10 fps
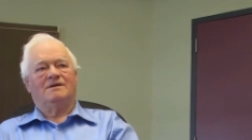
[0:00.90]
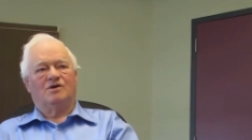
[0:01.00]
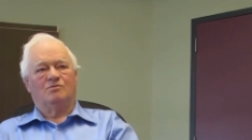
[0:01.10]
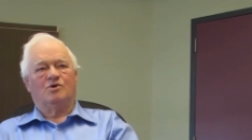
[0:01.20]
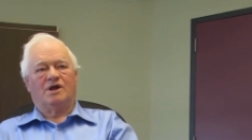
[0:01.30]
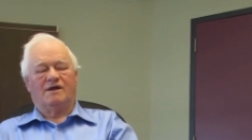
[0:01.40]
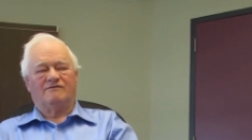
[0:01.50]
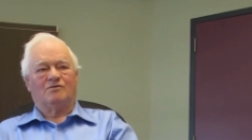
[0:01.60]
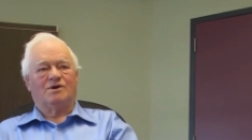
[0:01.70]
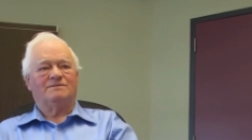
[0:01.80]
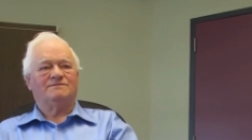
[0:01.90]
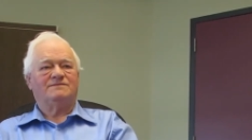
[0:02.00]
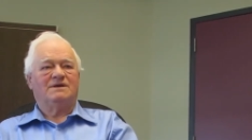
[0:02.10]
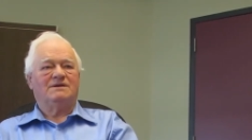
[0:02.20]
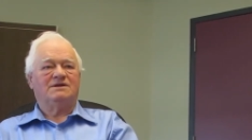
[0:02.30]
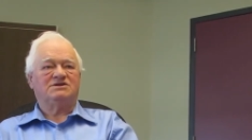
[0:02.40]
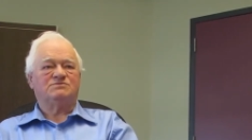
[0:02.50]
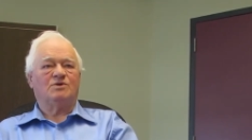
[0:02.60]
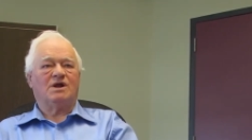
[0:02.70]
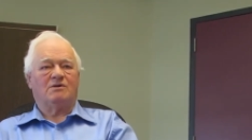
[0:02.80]
Good morning, everyone.
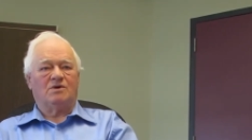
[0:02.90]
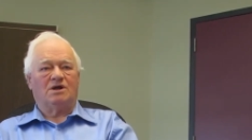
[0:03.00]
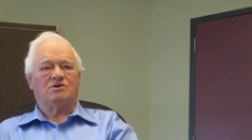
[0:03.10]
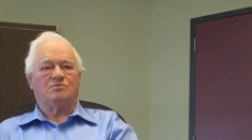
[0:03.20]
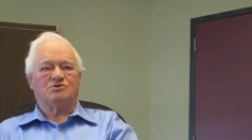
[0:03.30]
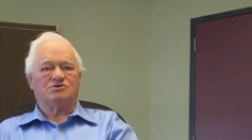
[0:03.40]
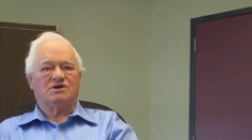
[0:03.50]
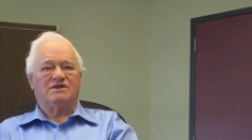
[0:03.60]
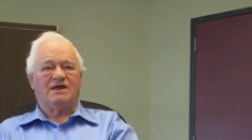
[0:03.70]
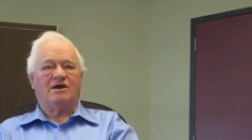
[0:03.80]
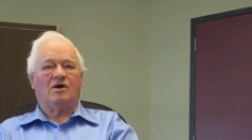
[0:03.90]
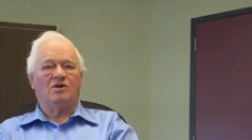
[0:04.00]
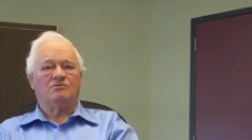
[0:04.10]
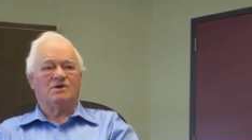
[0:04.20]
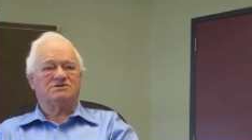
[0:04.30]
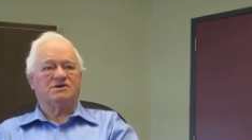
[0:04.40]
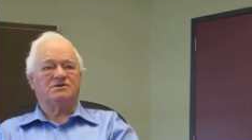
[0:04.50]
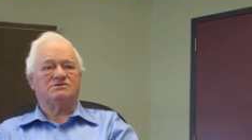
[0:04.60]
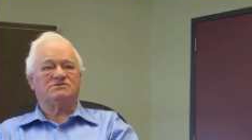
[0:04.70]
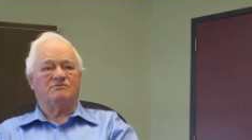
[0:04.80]
This morning I would like to personally thank all the
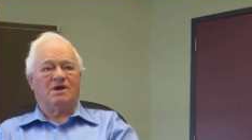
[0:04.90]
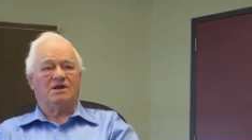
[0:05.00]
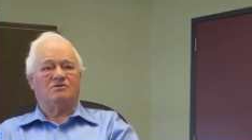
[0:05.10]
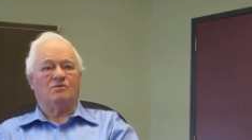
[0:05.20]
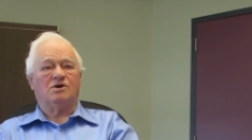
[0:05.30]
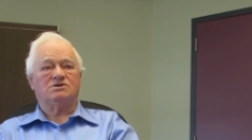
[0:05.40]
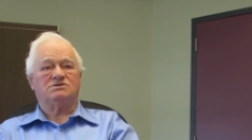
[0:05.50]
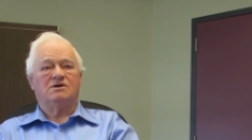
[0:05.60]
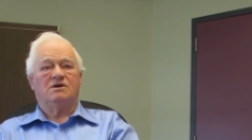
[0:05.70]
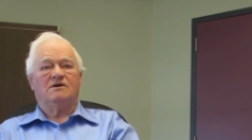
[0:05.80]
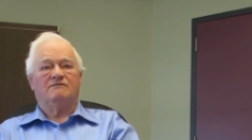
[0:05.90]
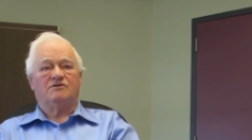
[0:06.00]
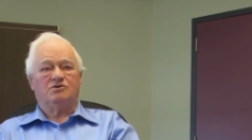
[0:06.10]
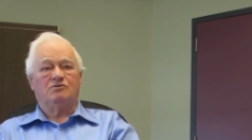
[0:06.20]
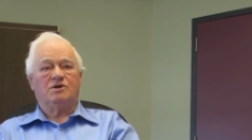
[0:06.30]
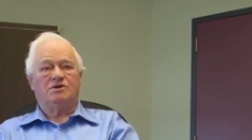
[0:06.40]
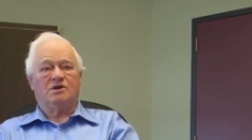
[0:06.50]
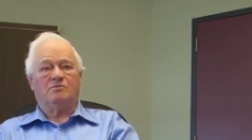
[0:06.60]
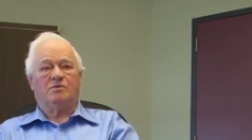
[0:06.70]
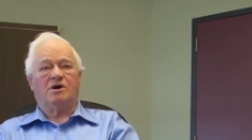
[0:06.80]
residents of Manitouwadge for doing
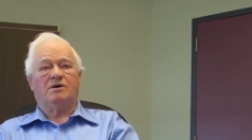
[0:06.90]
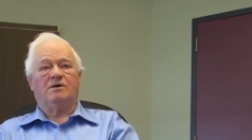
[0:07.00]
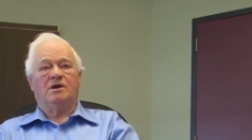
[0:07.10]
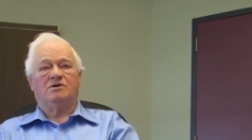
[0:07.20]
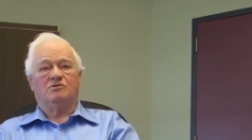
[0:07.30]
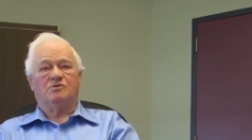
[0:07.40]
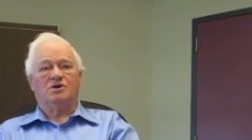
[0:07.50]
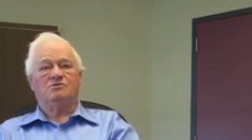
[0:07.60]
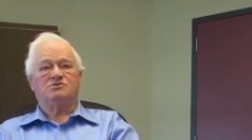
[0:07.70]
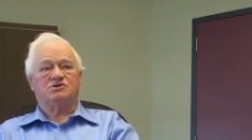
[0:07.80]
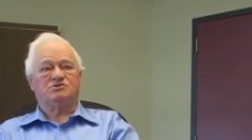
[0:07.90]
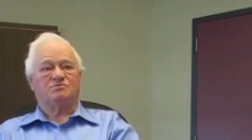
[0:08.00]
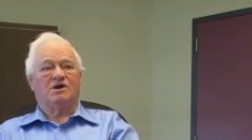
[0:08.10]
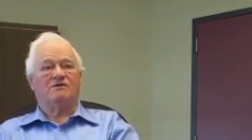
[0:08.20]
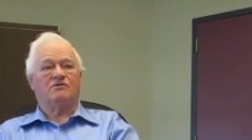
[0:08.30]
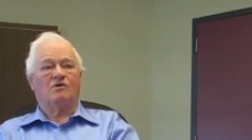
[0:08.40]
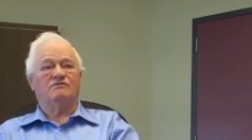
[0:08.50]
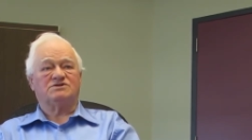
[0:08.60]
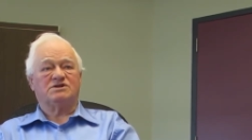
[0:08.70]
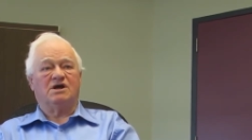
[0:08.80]
their part to reduce the spread of
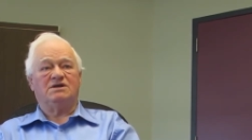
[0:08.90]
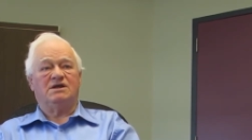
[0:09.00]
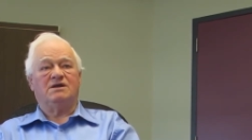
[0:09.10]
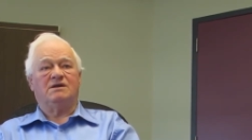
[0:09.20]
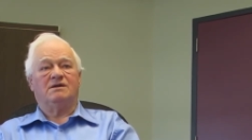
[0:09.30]
COVID-19.